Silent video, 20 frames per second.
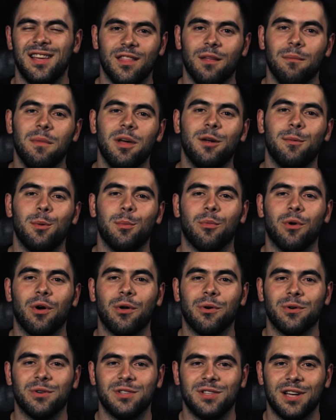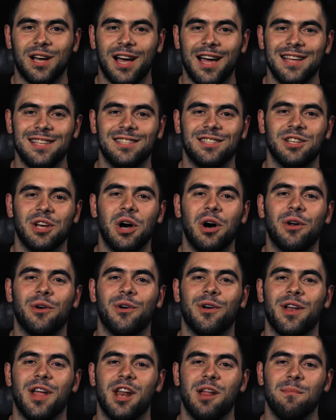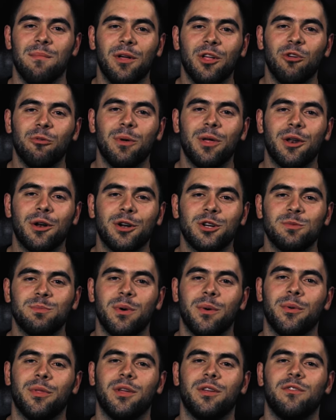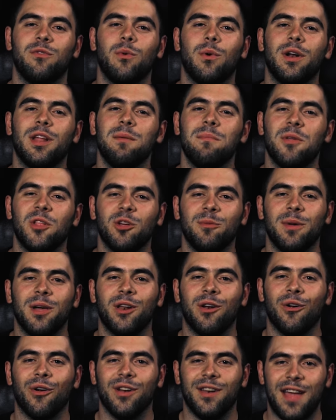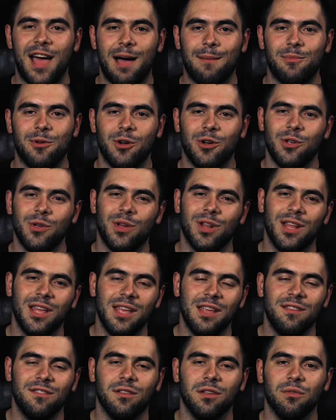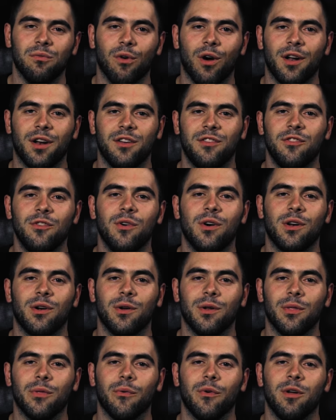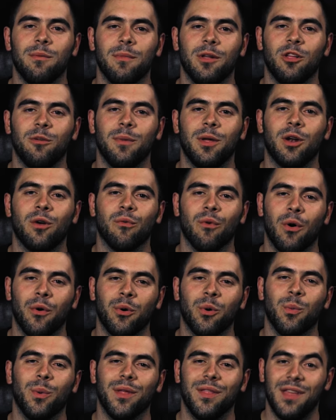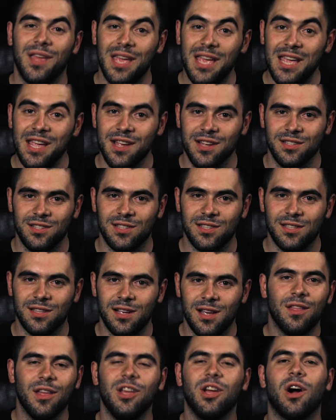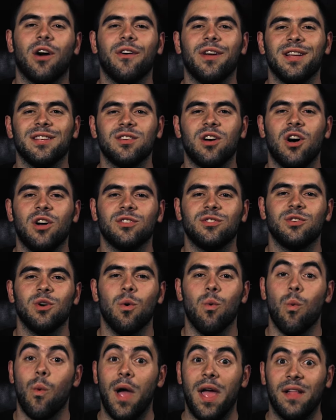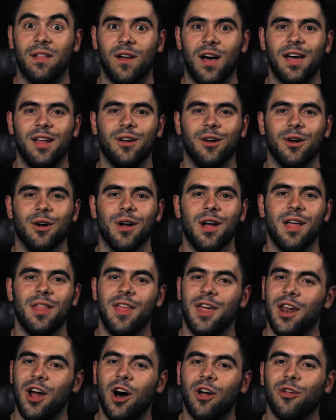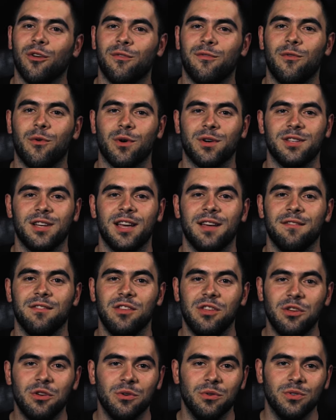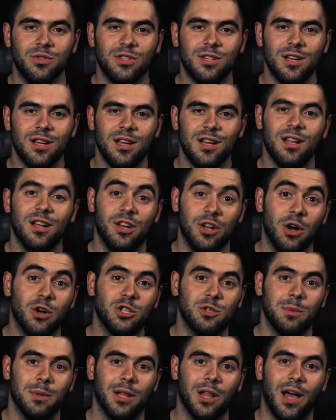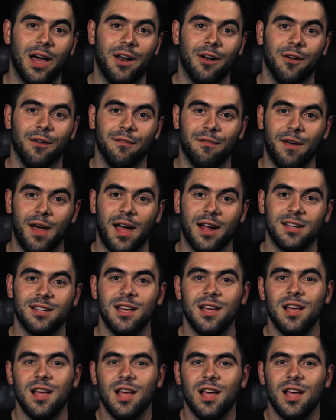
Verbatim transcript: The minimum rotor size is one hundred eighty millimeters, but with a twenty millimeter adapter, you can easily run a two hundred three millimeter rotor with ease. The Yari is also way lighter than other forks I have used, noticeably lighter in fact.